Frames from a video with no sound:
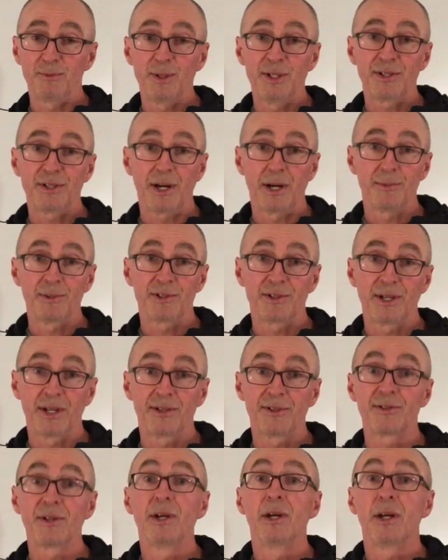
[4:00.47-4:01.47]
meets common
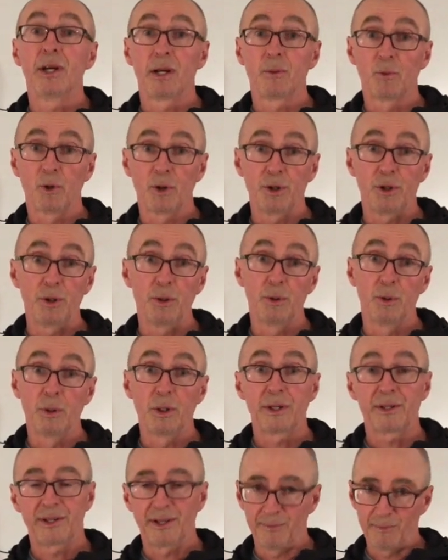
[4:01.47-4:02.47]
sense and where you
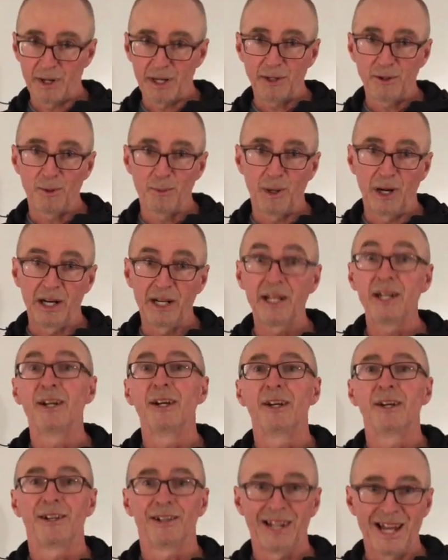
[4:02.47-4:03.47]
can make your body
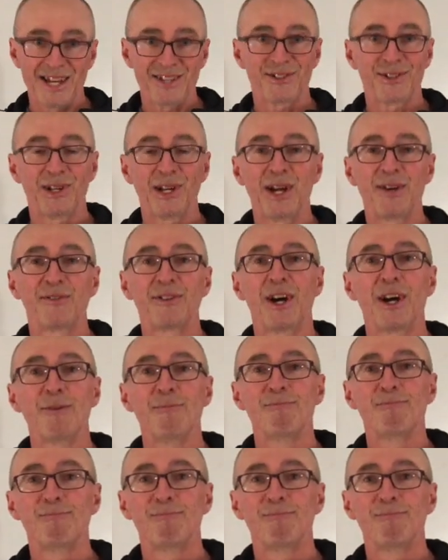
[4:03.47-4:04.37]
last a lifetime.